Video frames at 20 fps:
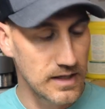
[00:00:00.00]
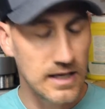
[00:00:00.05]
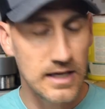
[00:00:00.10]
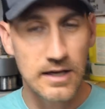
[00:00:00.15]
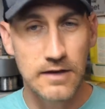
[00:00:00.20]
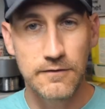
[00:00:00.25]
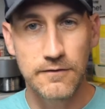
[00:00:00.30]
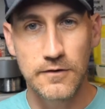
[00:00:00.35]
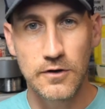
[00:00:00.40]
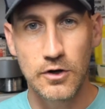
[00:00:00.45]

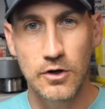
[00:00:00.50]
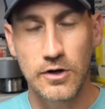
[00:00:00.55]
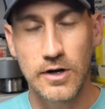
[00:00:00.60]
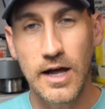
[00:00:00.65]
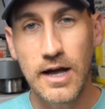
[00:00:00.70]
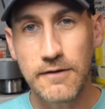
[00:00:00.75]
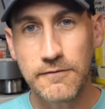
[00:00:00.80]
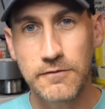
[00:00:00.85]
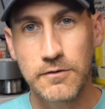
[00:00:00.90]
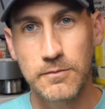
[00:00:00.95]
if you're
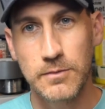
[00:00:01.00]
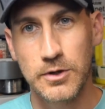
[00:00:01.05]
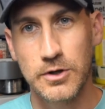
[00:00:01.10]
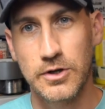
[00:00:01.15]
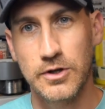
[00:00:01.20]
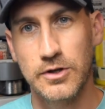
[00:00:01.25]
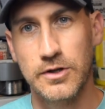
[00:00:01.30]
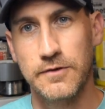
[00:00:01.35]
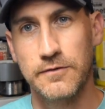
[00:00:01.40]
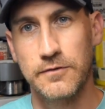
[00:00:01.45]
not
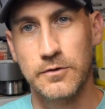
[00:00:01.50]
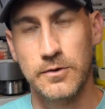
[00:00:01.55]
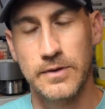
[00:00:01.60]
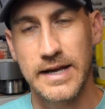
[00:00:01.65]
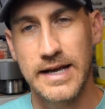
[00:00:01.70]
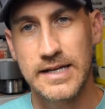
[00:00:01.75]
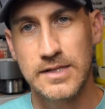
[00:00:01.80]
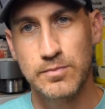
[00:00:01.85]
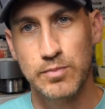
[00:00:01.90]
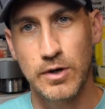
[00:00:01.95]
familiar that Fluke
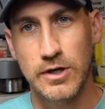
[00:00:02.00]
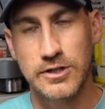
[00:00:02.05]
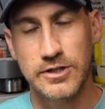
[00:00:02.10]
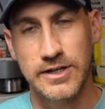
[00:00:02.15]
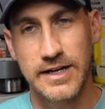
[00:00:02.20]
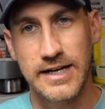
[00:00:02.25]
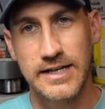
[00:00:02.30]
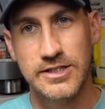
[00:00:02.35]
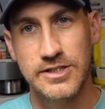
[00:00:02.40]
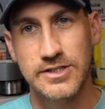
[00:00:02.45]
has
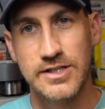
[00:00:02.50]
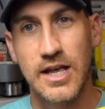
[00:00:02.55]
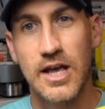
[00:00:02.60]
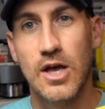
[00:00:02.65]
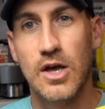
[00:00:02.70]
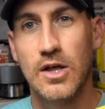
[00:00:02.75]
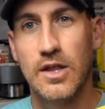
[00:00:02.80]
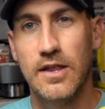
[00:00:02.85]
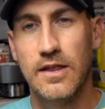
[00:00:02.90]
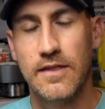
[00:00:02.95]
pressure gauges,
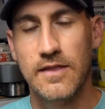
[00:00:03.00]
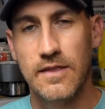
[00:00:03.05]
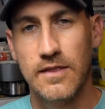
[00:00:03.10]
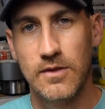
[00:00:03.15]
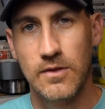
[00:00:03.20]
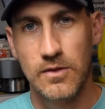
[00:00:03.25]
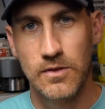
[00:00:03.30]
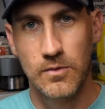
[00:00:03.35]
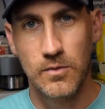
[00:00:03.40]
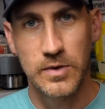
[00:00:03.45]

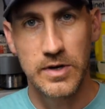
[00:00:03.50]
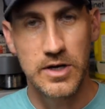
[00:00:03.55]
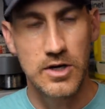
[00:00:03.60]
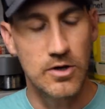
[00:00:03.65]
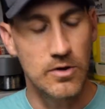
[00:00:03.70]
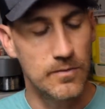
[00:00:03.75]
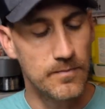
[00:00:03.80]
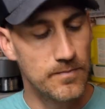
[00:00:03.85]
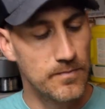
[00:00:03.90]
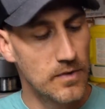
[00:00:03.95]
we
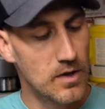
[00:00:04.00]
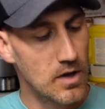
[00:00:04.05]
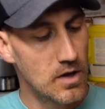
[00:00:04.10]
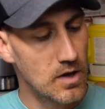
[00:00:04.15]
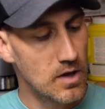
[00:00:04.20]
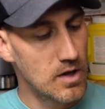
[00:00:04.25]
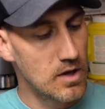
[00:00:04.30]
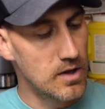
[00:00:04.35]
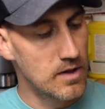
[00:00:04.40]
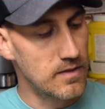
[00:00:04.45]
do.
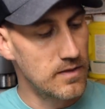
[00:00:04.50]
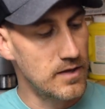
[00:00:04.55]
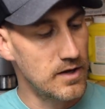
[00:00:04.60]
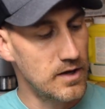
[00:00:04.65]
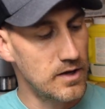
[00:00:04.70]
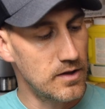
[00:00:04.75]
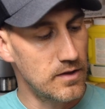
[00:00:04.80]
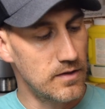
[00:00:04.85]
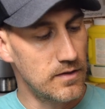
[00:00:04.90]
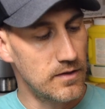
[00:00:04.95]

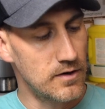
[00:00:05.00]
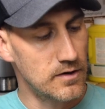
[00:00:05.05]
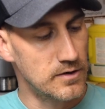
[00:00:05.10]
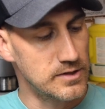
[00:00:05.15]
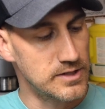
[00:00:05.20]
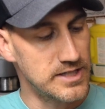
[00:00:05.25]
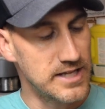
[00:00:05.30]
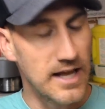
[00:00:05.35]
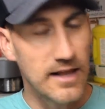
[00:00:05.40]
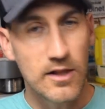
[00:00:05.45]
The,
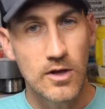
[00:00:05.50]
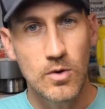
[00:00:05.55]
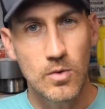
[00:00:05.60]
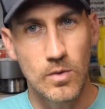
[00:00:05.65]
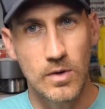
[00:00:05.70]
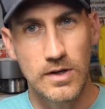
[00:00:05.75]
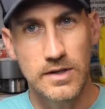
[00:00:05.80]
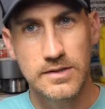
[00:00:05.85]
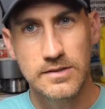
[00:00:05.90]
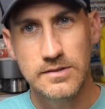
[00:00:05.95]
there's yellow
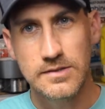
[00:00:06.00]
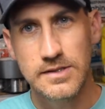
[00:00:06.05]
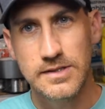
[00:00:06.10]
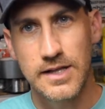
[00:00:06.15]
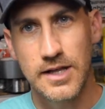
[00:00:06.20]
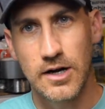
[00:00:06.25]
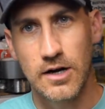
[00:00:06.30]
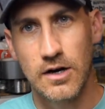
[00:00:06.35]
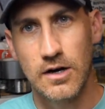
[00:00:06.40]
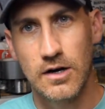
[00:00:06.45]
ones
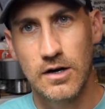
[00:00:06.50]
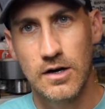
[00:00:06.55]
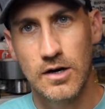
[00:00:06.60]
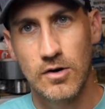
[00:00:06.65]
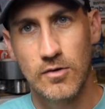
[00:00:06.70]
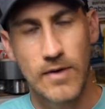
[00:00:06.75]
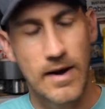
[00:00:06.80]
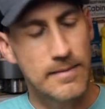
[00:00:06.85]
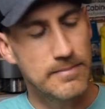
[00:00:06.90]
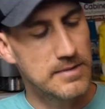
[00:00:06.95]
that are
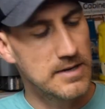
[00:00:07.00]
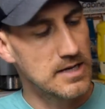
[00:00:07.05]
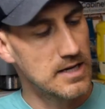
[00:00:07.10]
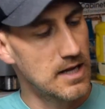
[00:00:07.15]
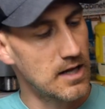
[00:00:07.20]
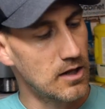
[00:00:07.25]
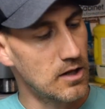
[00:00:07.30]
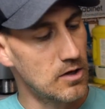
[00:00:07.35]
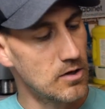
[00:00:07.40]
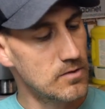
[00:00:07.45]
wrapped in
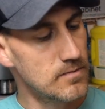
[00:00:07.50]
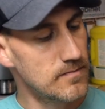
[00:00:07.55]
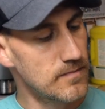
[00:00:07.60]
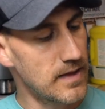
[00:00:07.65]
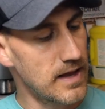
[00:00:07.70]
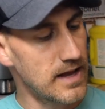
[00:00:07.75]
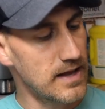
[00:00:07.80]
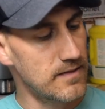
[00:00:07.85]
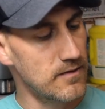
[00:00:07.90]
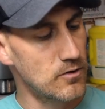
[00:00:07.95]
yellow,
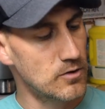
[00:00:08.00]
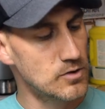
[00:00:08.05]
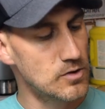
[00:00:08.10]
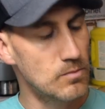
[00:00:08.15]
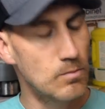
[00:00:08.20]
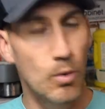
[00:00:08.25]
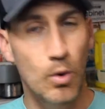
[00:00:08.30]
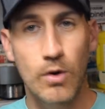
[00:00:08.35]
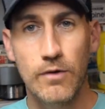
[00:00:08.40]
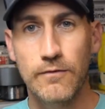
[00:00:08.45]
and those
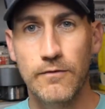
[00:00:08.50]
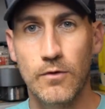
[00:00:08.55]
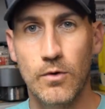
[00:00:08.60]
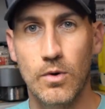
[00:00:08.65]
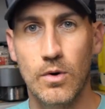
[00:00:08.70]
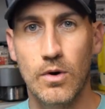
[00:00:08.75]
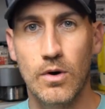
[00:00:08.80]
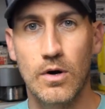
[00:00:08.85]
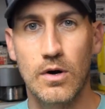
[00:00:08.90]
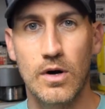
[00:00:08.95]
are more
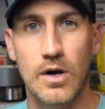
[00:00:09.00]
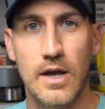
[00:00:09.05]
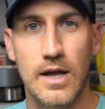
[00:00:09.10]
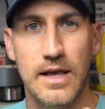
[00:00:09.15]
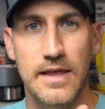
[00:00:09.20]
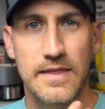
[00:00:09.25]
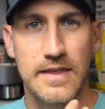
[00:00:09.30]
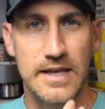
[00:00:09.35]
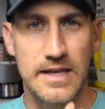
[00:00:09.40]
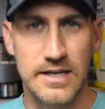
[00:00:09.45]
for
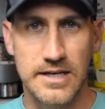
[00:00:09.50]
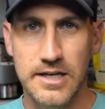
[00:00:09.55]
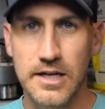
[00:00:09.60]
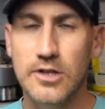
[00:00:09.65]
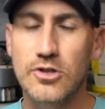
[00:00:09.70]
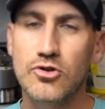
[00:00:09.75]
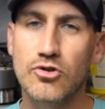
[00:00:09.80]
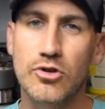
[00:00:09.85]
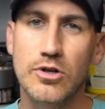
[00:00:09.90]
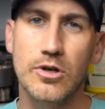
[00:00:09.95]
the
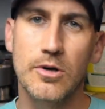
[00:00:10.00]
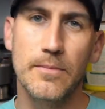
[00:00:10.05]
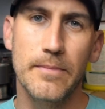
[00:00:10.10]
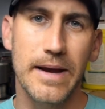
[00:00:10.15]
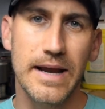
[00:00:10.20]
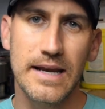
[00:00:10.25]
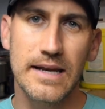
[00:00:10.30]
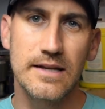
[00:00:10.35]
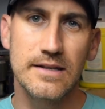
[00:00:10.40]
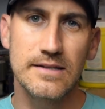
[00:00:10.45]
industrial
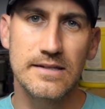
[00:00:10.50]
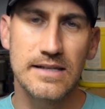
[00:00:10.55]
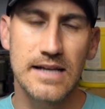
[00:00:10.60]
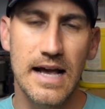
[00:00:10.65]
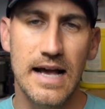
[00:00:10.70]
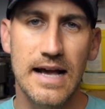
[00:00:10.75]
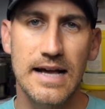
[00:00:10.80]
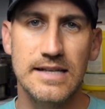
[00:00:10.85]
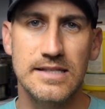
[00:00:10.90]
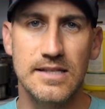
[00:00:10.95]
maintenance
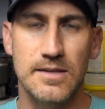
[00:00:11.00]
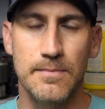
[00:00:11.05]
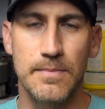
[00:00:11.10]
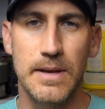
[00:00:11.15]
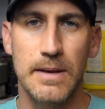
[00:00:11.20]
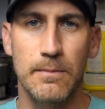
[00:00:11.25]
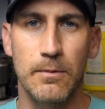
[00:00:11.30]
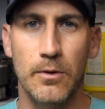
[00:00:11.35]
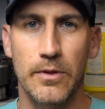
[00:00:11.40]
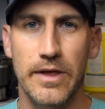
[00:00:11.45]
guys, the
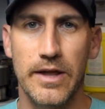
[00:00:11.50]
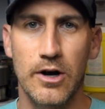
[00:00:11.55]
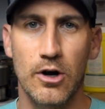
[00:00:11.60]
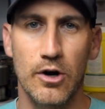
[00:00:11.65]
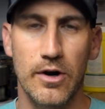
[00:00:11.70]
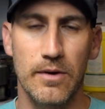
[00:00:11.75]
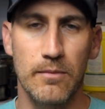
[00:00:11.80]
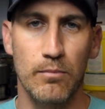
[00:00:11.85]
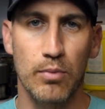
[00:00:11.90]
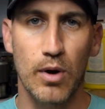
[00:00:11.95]
people that
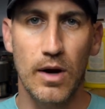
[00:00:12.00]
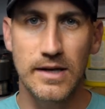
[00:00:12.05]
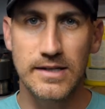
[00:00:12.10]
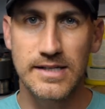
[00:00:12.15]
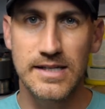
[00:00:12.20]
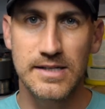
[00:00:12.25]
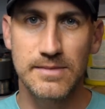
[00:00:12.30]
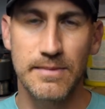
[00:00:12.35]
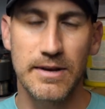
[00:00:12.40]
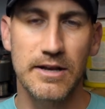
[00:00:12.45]
are in
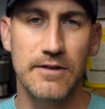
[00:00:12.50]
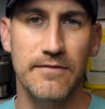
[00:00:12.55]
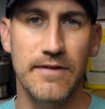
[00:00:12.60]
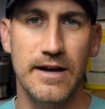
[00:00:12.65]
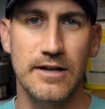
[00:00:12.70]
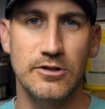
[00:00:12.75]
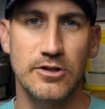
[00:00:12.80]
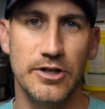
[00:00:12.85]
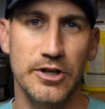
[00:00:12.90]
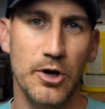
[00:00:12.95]
process
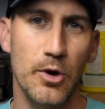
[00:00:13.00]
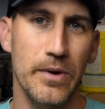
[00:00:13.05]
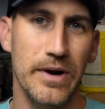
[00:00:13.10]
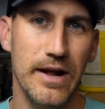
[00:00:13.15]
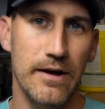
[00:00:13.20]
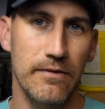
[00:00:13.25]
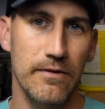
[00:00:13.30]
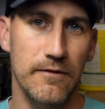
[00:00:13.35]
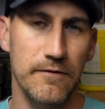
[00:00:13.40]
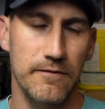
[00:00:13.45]
manufacturing,
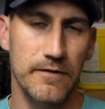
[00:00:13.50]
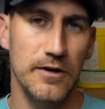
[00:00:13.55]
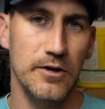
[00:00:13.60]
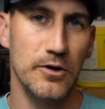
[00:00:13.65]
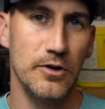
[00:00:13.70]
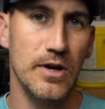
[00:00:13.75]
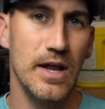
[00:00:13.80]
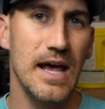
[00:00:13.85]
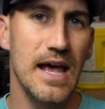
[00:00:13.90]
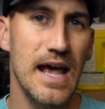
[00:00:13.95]
going out in the
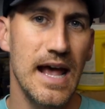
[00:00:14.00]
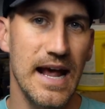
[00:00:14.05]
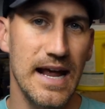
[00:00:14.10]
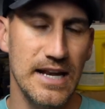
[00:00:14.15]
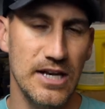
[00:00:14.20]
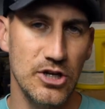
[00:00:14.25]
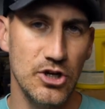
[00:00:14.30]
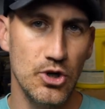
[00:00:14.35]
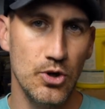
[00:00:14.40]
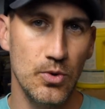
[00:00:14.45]
field
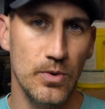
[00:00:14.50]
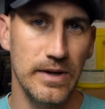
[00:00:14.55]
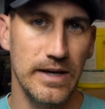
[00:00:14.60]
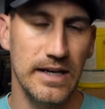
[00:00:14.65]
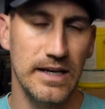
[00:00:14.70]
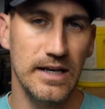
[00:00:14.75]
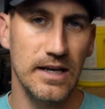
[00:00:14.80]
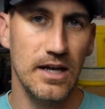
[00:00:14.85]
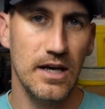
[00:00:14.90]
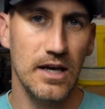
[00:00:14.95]
and
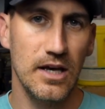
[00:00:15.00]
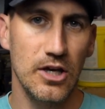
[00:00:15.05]
doing